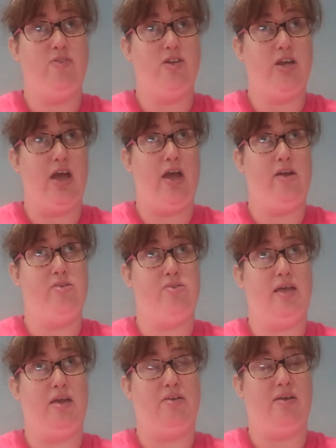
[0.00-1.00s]
videos
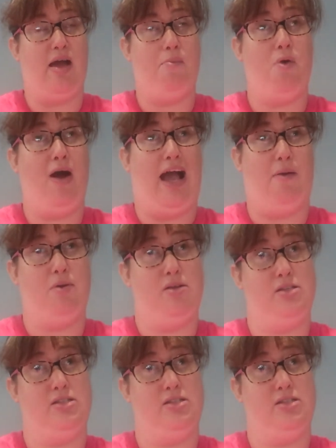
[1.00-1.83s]
and what happens.